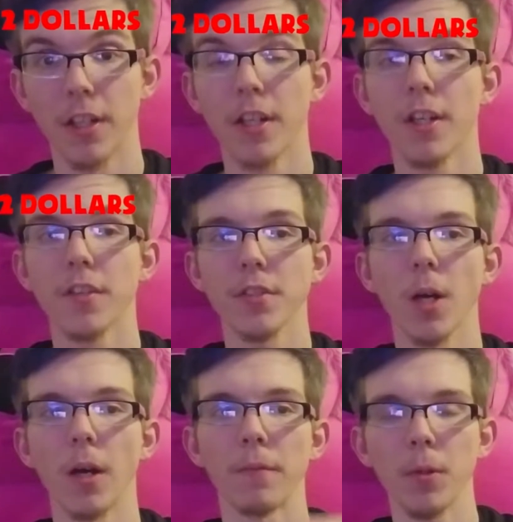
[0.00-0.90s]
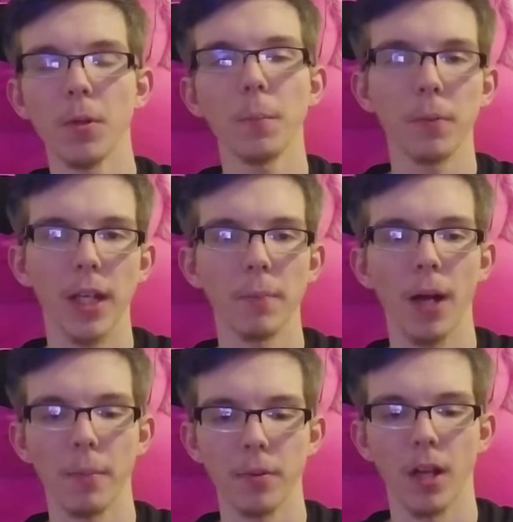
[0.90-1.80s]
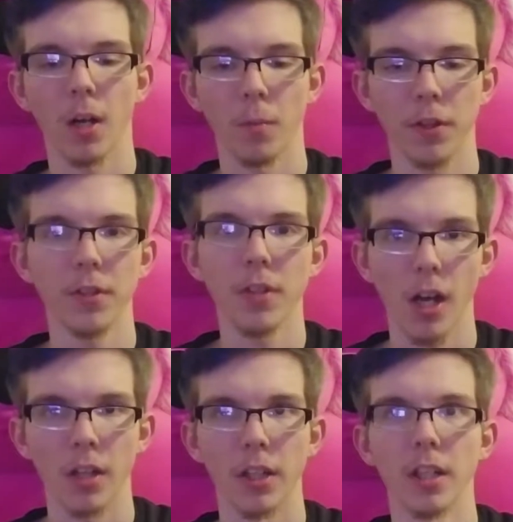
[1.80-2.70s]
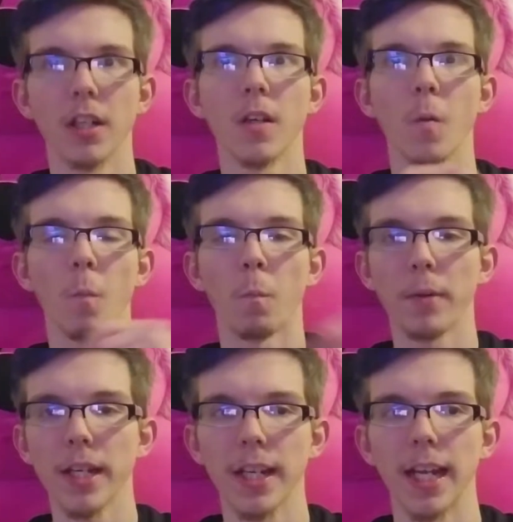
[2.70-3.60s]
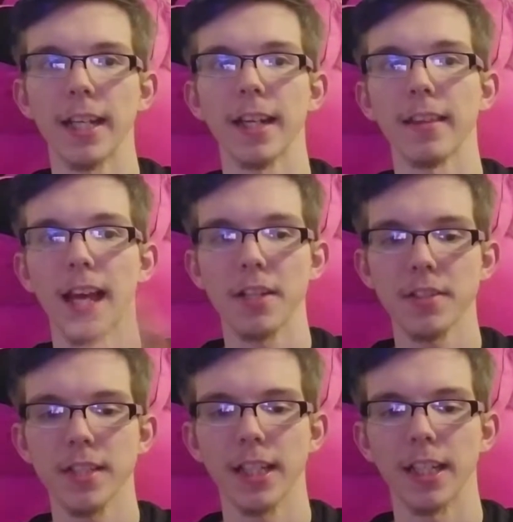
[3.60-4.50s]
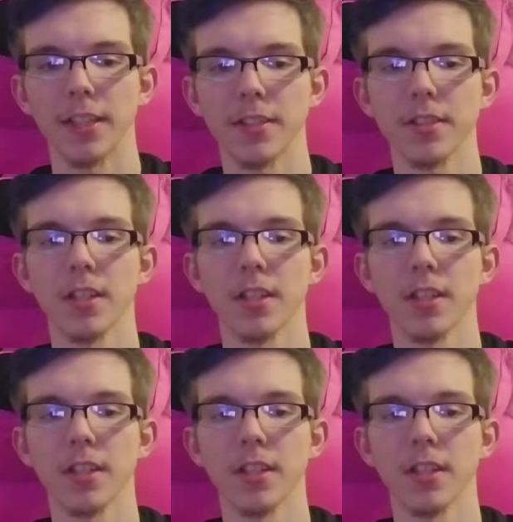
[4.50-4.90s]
So if you were to play Pop the Lock with your dollar, beat it, and get 1,000 tickets,